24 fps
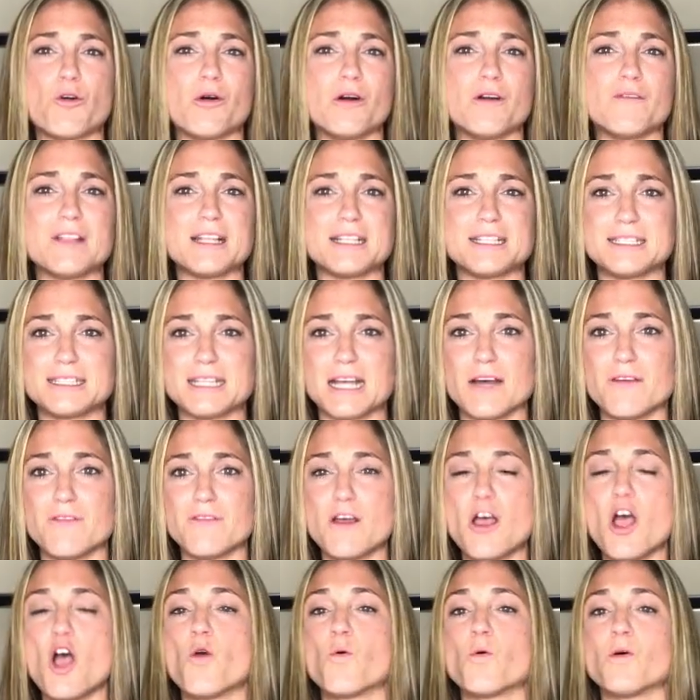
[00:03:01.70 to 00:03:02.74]
all that stuff
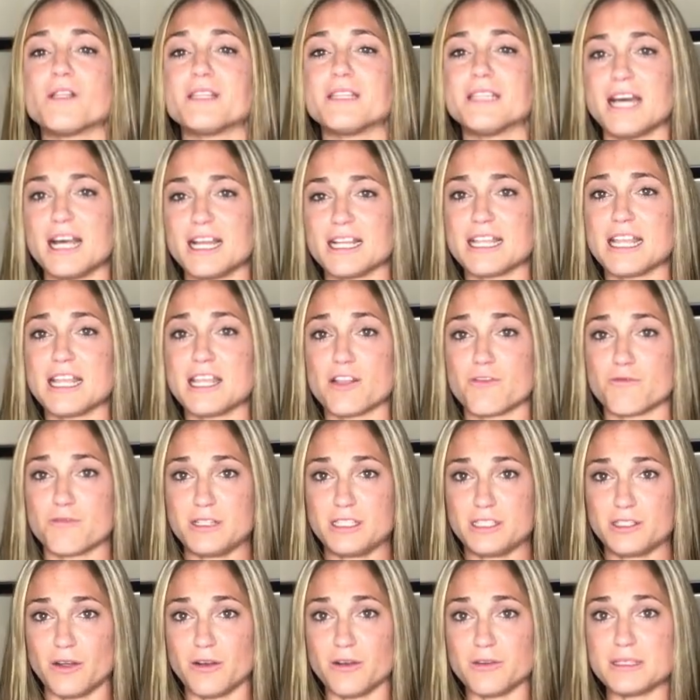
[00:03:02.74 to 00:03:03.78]
will not get you
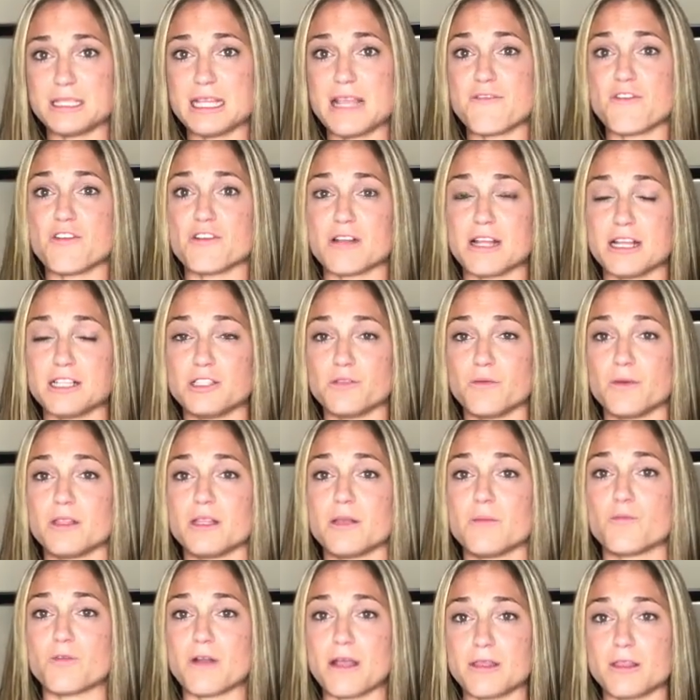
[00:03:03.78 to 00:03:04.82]
results if you're not doing
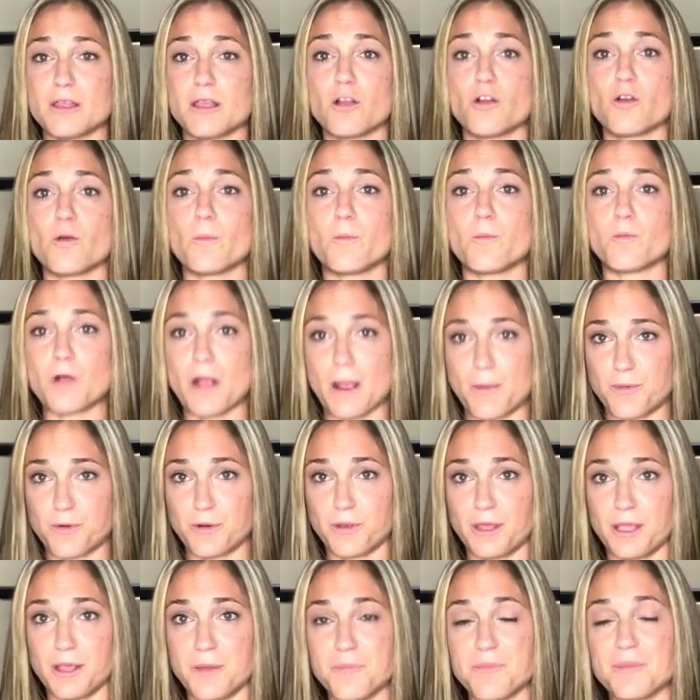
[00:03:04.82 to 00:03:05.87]
the breath
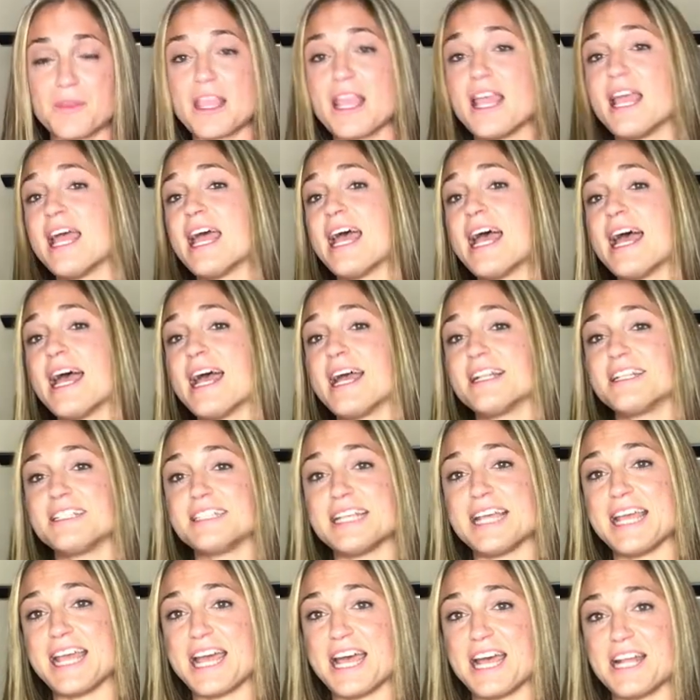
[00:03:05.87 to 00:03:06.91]
properly. And
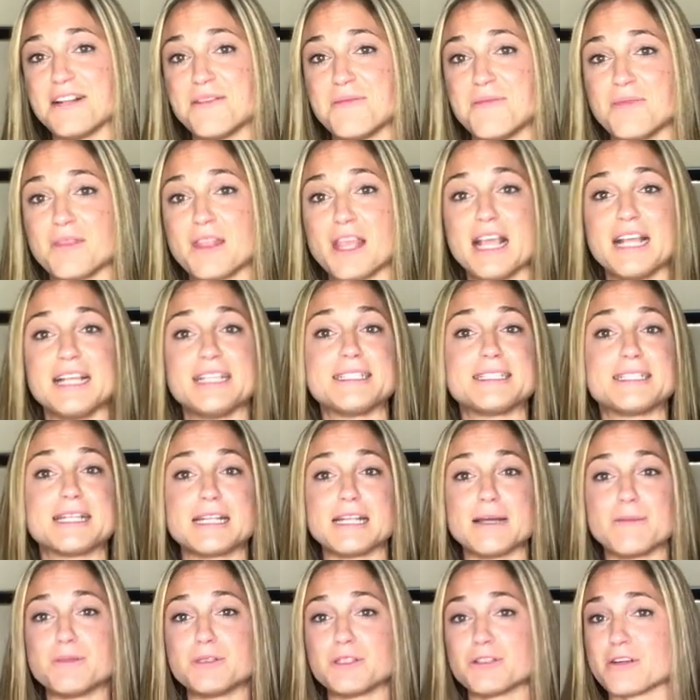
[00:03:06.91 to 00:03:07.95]
to add,
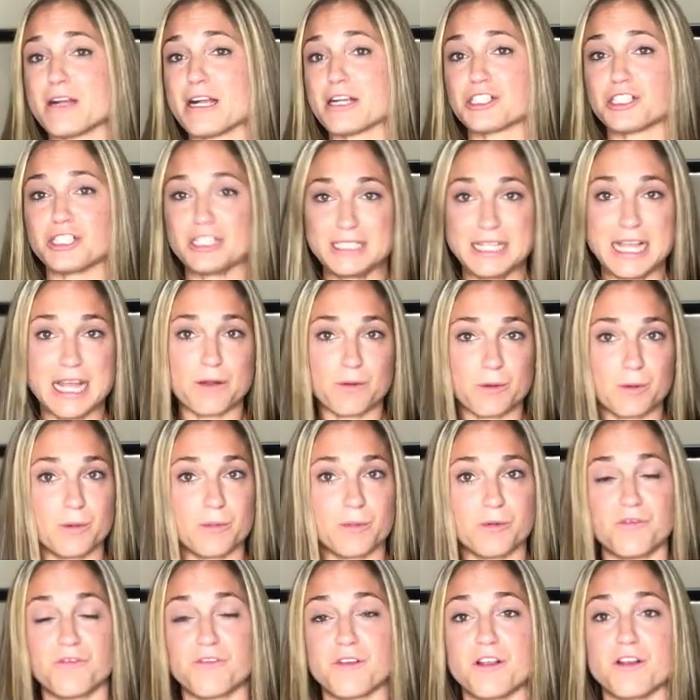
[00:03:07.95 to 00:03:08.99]
sit-ups are actually
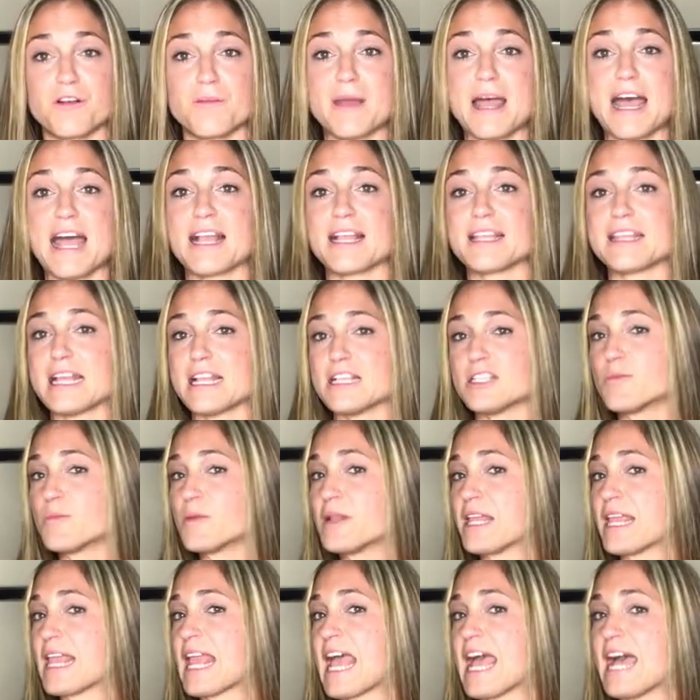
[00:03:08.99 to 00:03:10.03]
terrible for your back. That is
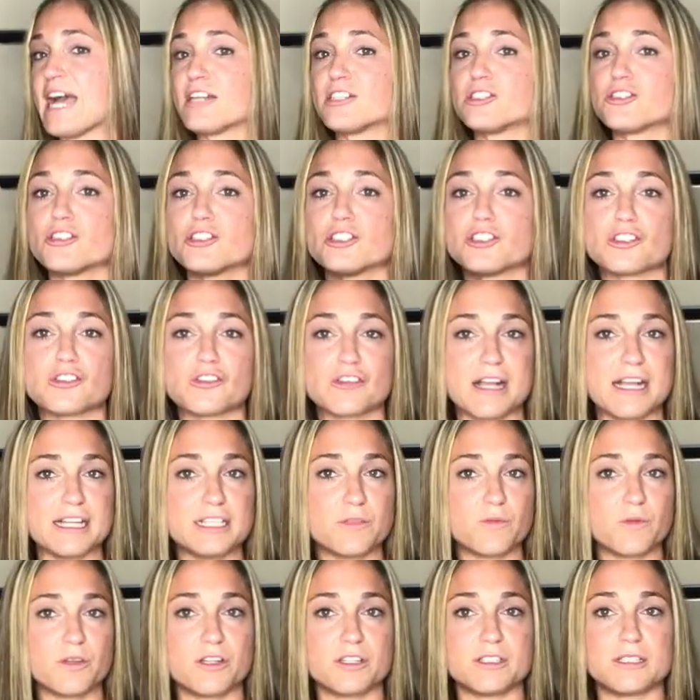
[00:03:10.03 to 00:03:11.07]
putting extra
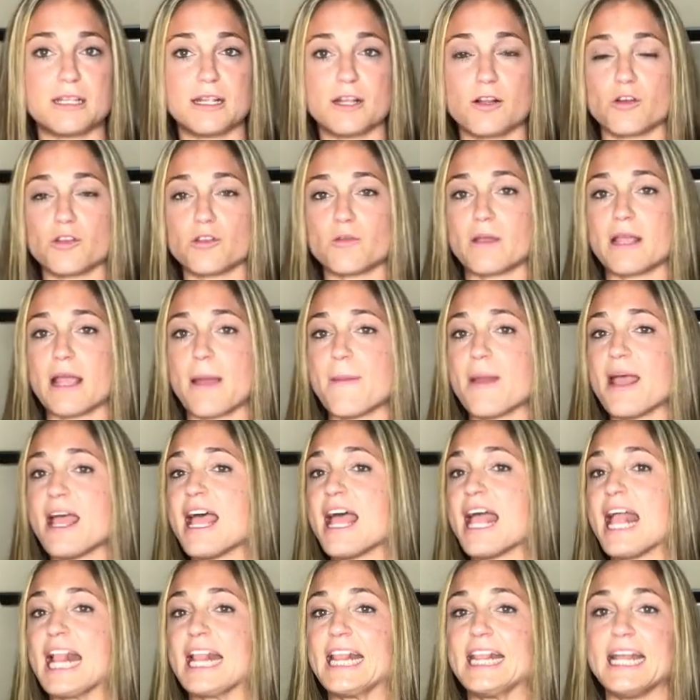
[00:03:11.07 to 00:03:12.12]
stress when you're sitting all the way up.
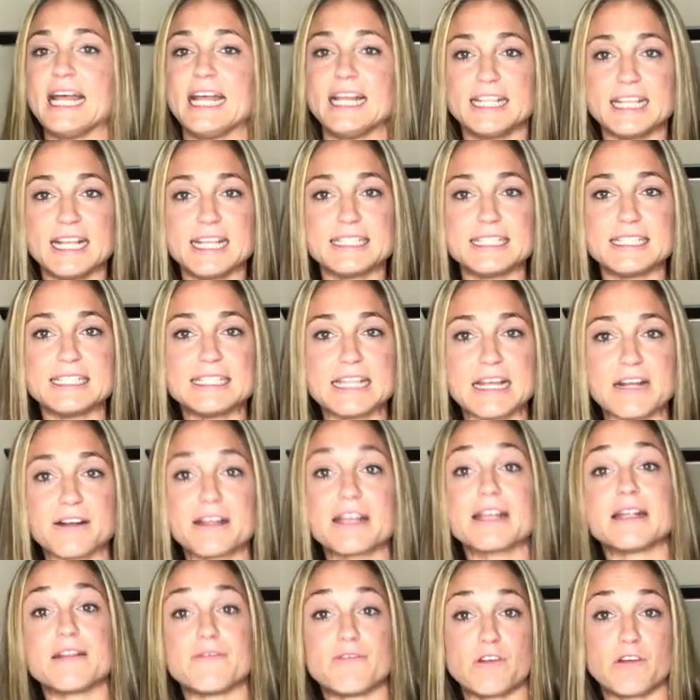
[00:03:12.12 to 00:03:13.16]
Not
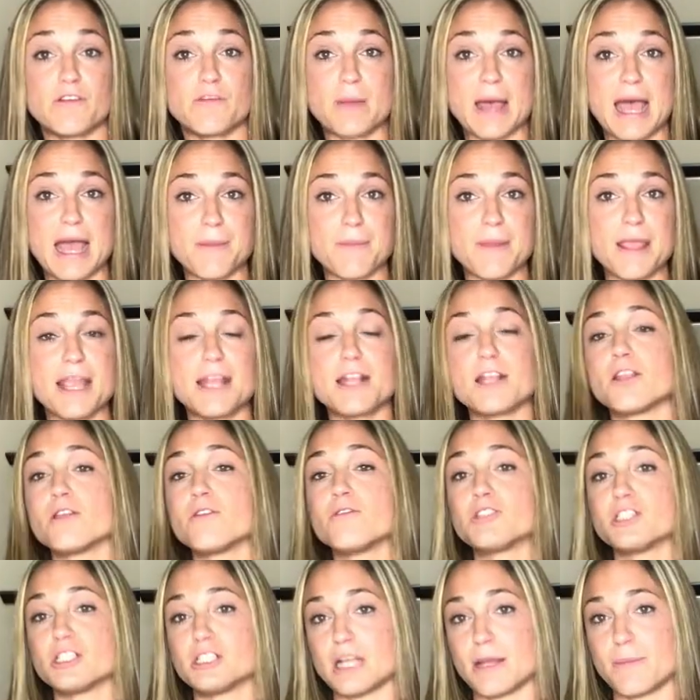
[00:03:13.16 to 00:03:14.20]
necessary, and if you have back pain,
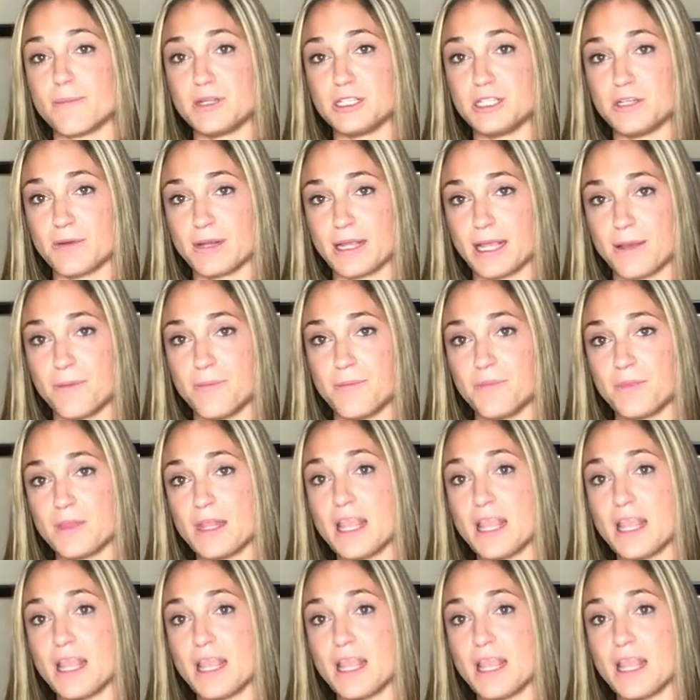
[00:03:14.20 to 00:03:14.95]
you should not be doing it.